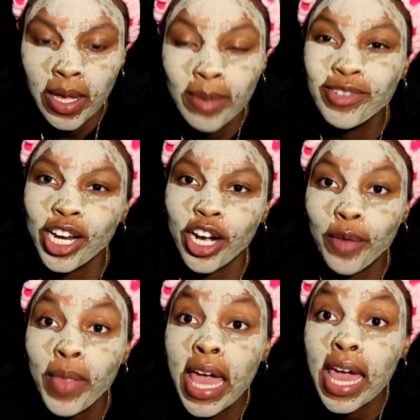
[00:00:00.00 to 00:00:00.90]
no, no,
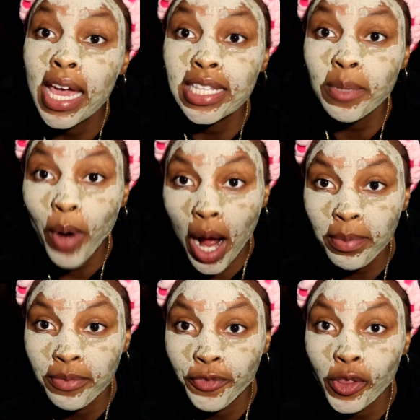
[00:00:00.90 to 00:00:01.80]
no. It's a
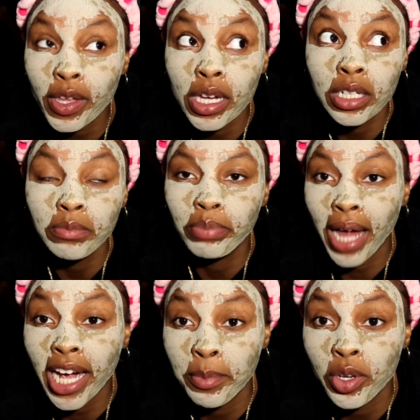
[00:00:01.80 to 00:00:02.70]
problem for the
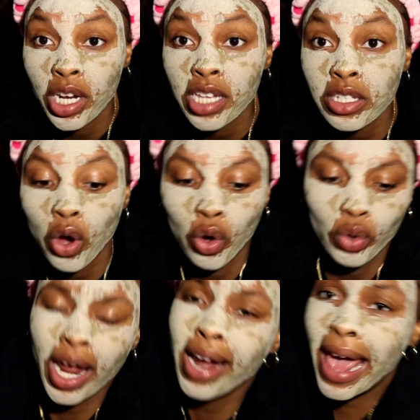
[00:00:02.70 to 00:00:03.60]
black community as a whole. Not